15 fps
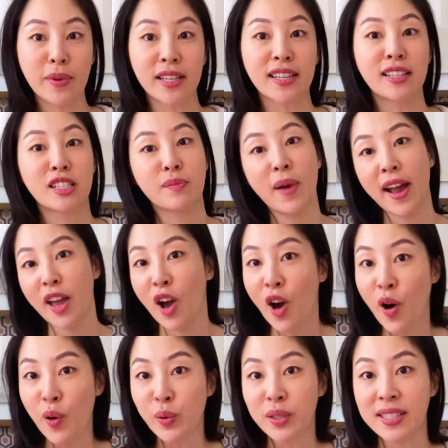Because my
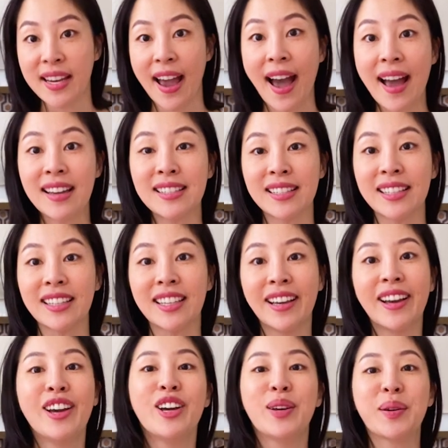host, Andy,
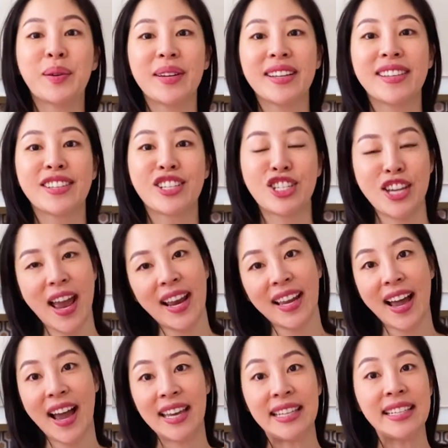who is
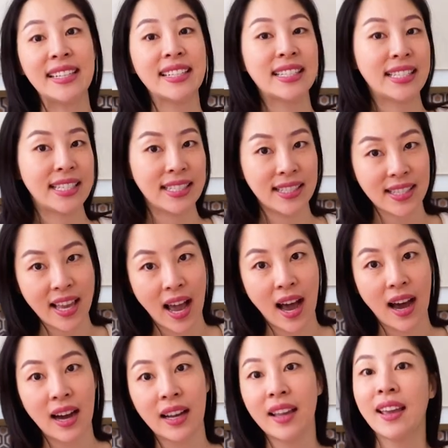Shanghainese, he's
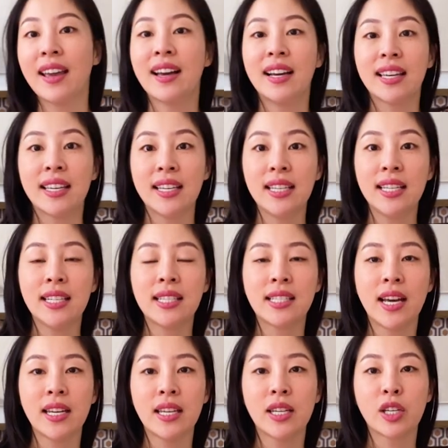young, he
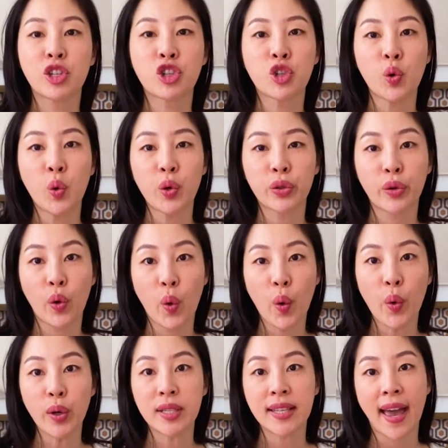studied a short
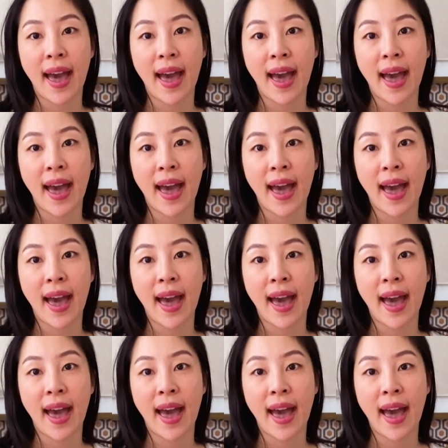course